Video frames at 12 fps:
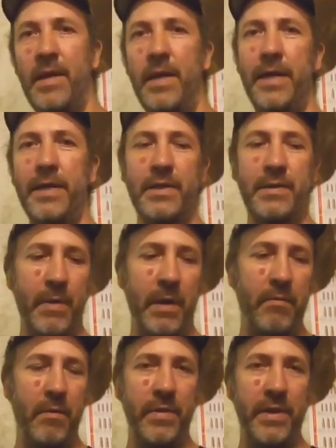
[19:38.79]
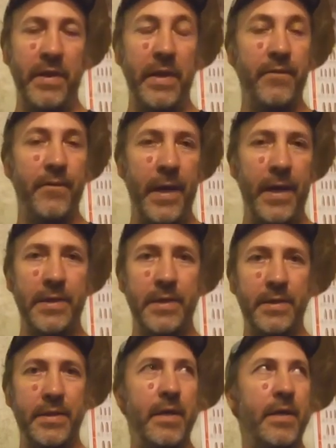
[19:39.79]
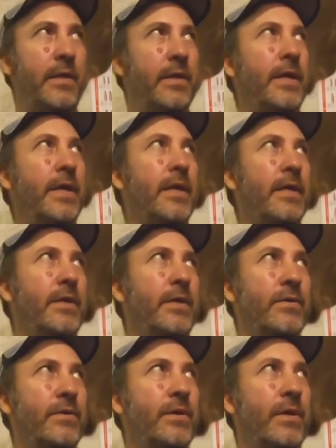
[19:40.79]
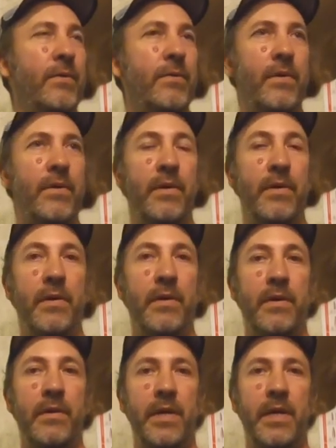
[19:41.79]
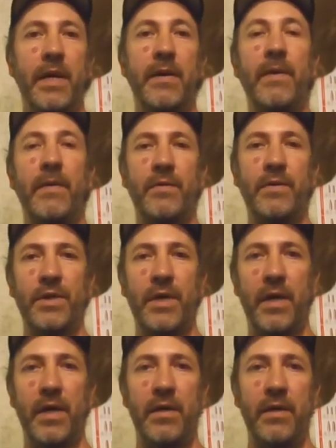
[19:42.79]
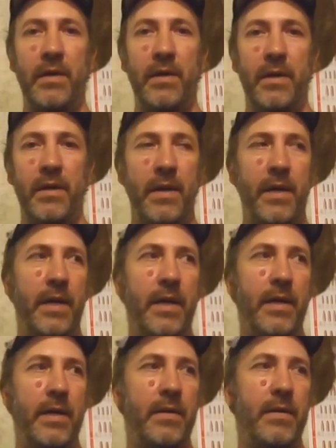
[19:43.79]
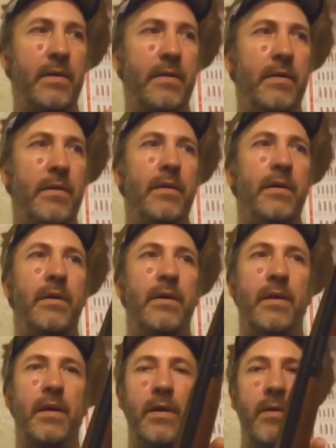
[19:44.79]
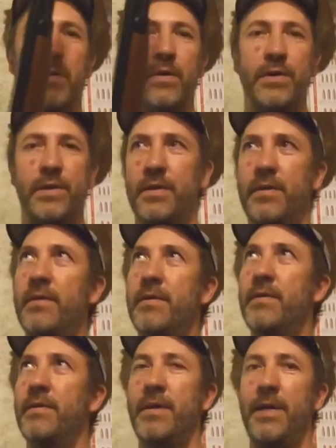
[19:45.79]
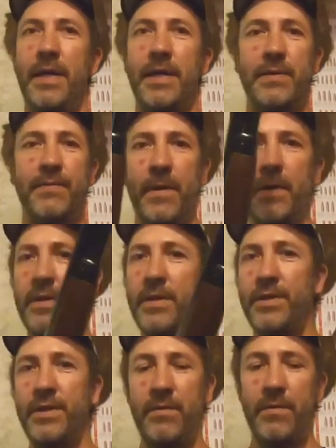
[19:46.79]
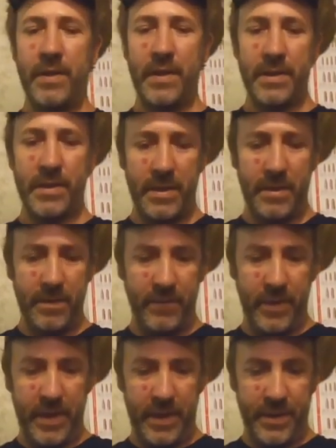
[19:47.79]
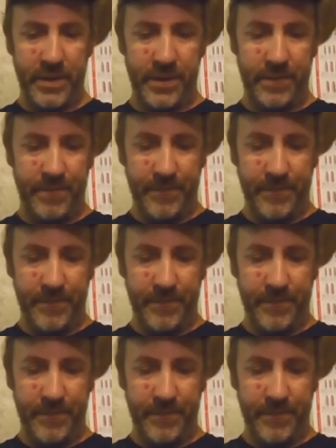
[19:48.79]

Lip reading: It is probably the fastest gun to get to your shoulder that I've ever shot, and of course, it's fun to shoot because it's a lever action.